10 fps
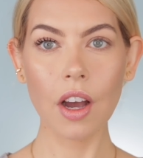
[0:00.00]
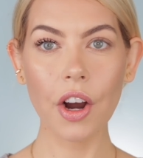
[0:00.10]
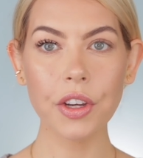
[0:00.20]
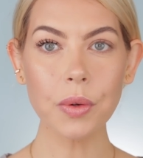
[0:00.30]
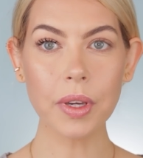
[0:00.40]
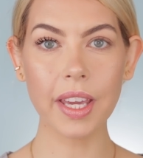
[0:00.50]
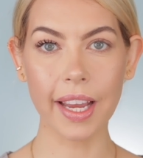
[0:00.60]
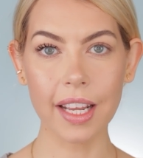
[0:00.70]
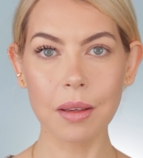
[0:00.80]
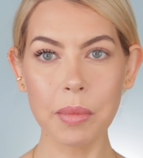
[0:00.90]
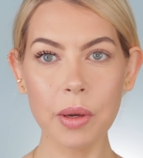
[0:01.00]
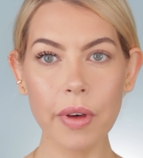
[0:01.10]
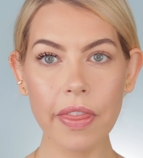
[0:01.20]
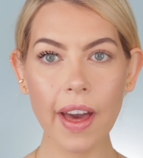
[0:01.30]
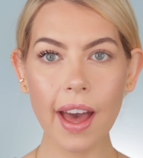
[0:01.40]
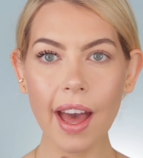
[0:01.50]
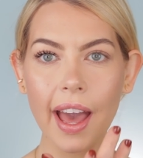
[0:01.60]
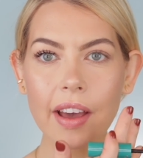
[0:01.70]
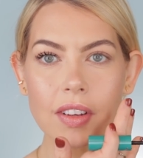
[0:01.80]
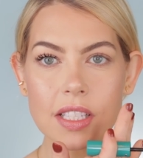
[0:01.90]
Are you kidding me with that?
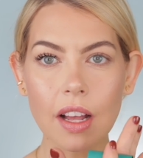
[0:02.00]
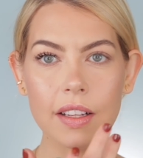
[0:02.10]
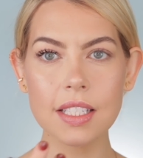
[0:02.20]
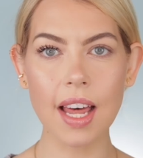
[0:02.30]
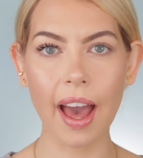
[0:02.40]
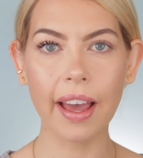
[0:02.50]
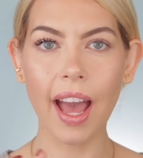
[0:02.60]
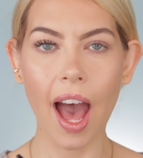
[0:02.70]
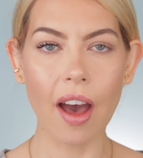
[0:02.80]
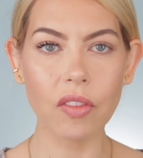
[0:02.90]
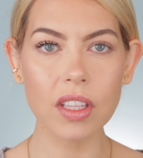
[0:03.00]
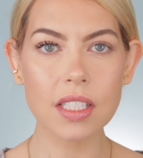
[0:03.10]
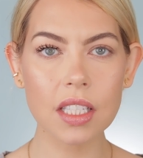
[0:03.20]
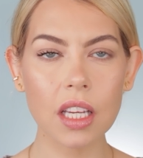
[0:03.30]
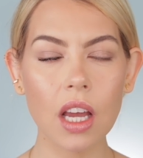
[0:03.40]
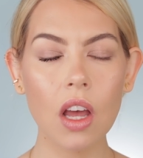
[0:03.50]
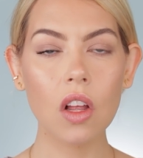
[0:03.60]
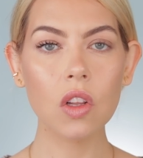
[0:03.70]
I haven't done this eye, obviously.